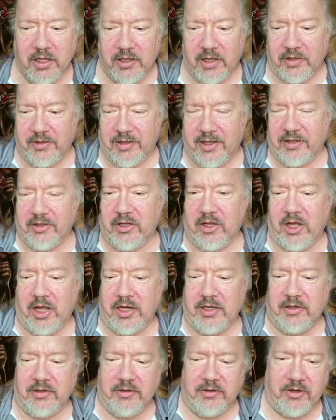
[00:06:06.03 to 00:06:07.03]
that, that
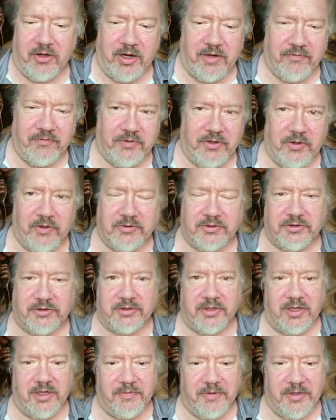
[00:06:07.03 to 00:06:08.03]
nine nine views is
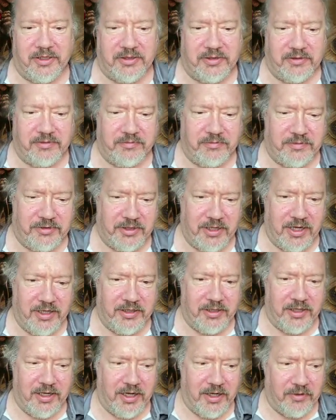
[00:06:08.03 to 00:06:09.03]
going to be
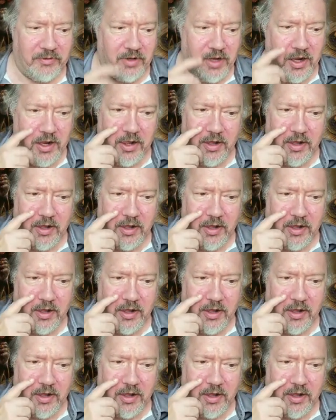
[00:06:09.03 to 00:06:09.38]
ten now.